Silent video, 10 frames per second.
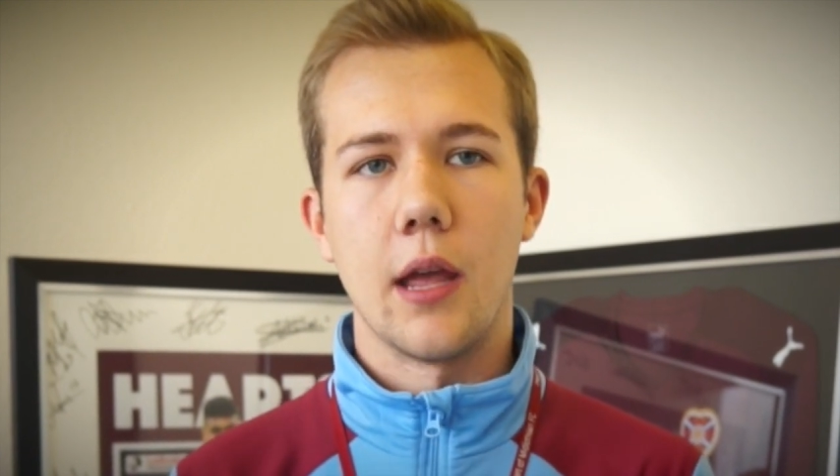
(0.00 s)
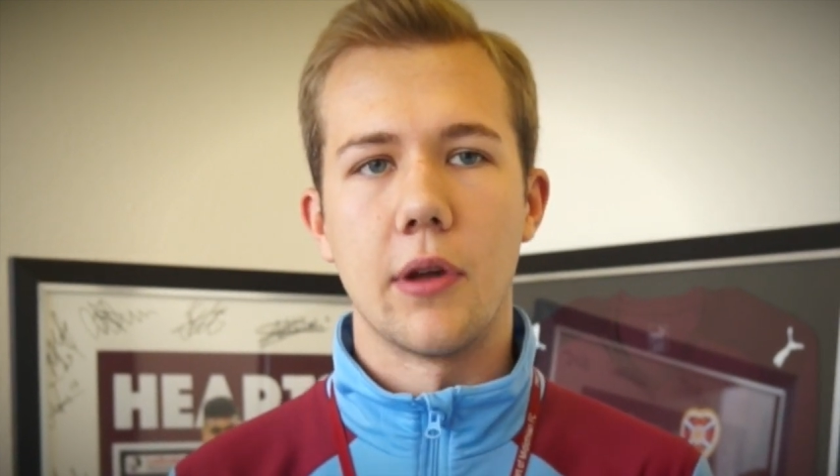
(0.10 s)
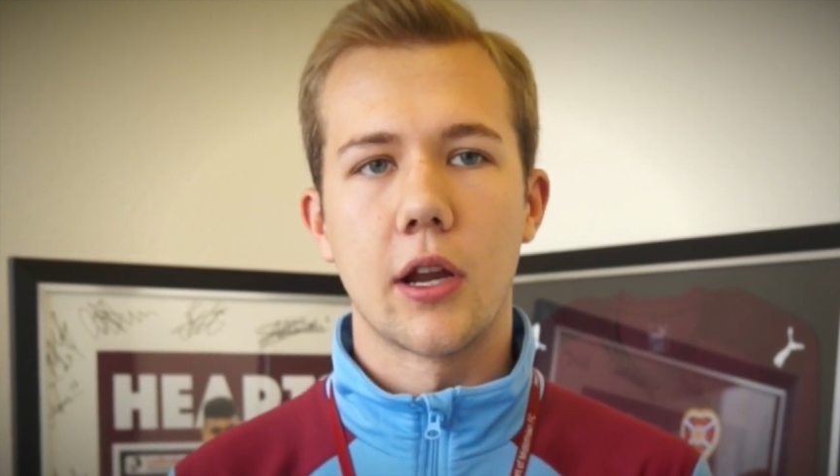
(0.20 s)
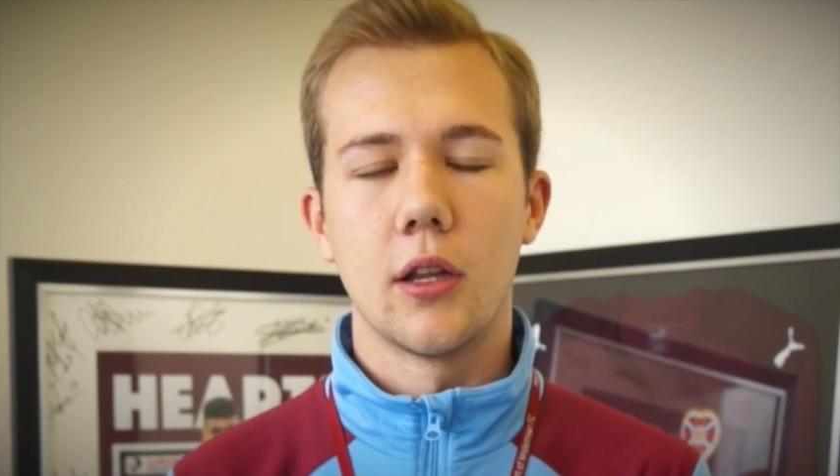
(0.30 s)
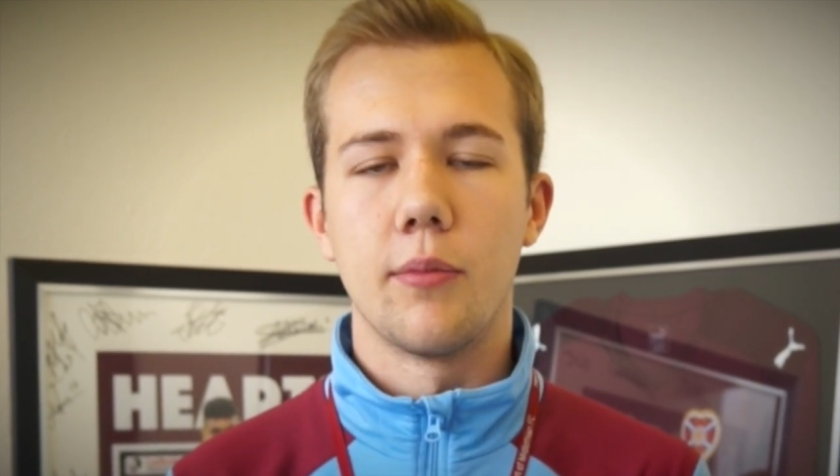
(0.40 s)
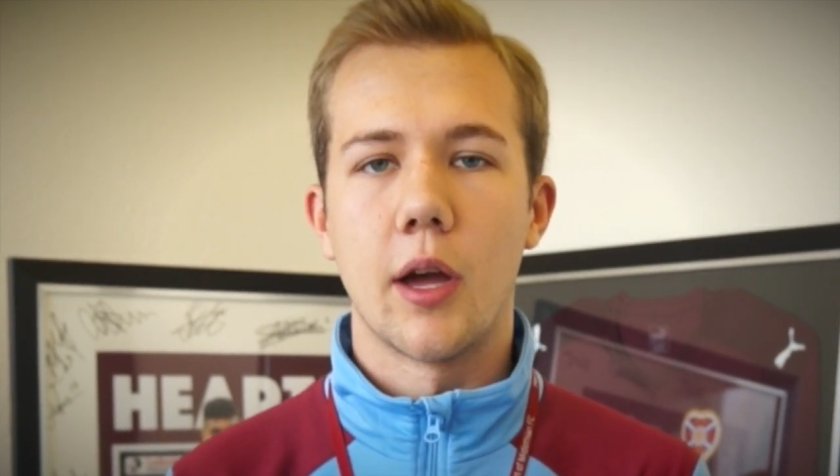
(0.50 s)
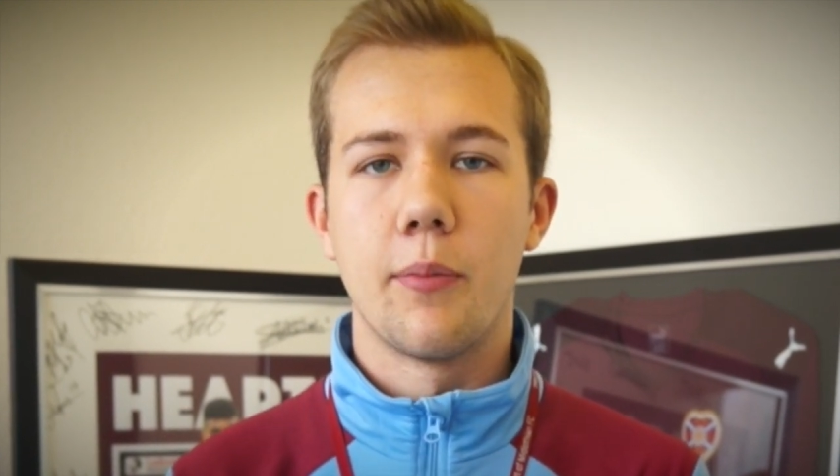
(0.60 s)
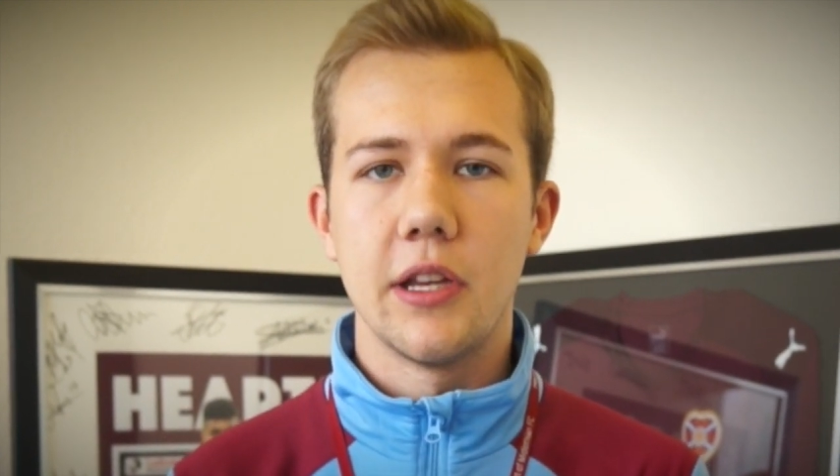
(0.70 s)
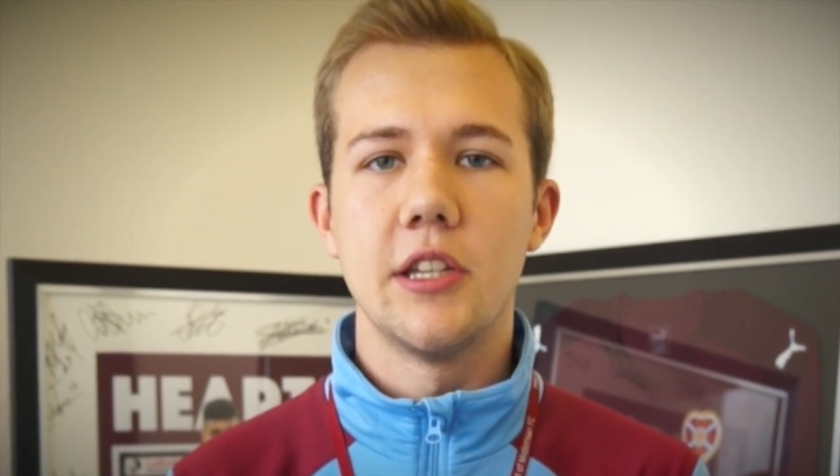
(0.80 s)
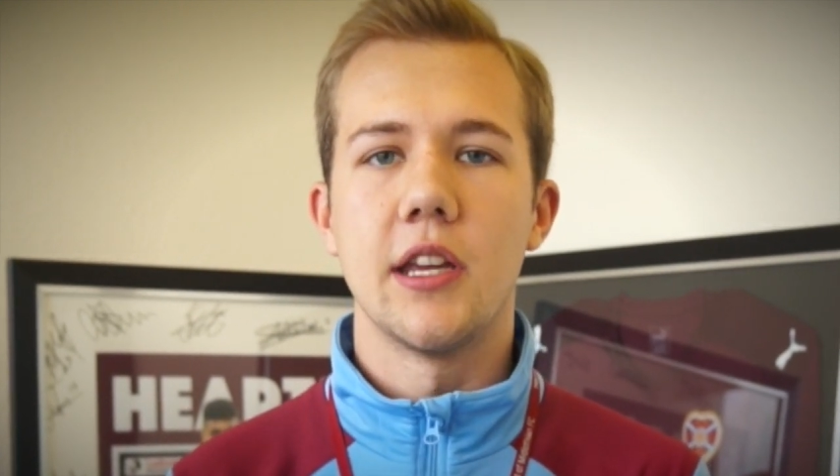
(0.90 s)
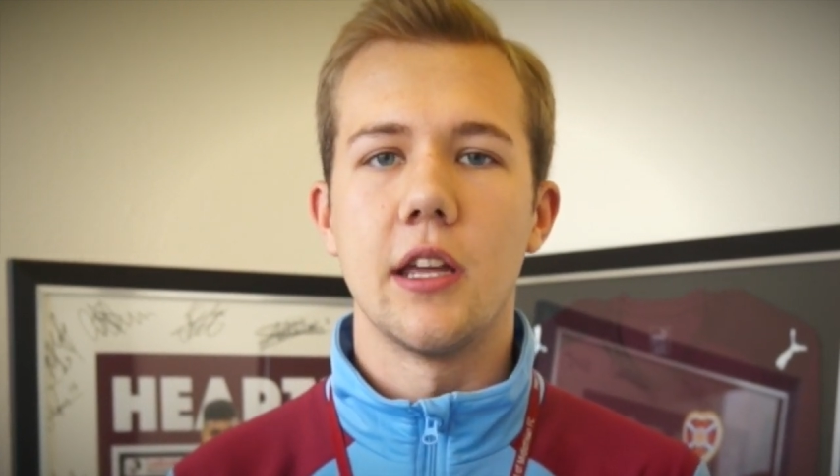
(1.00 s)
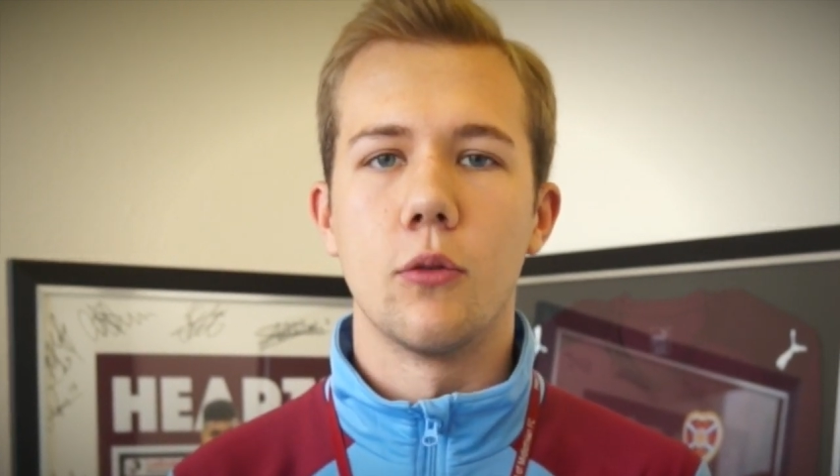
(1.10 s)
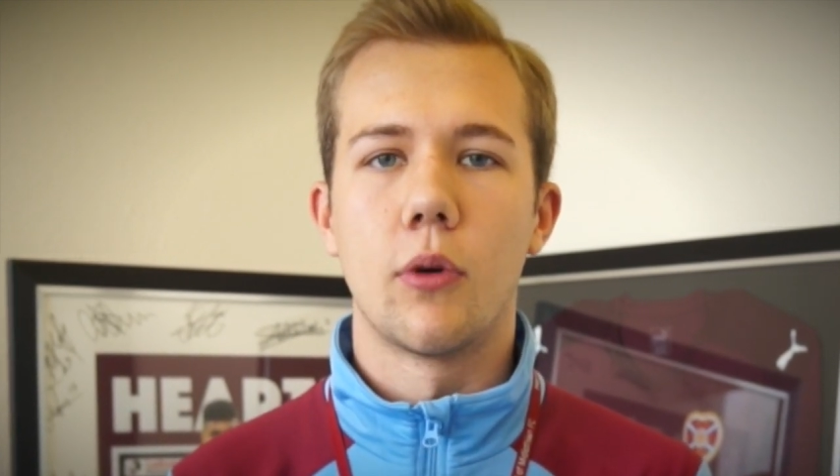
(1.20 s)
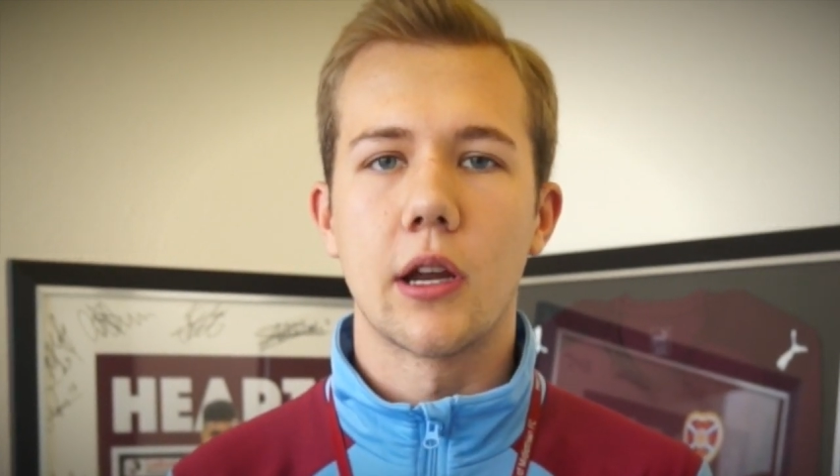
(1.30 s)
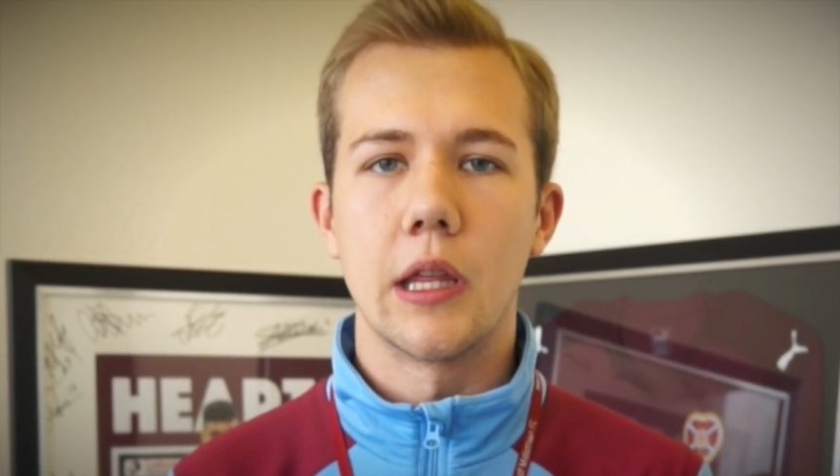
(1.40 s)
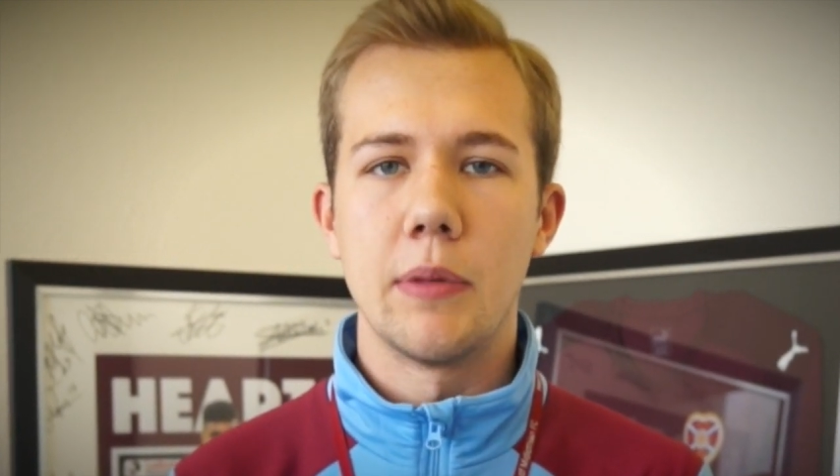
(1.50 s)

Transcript: are a club that appreciate the work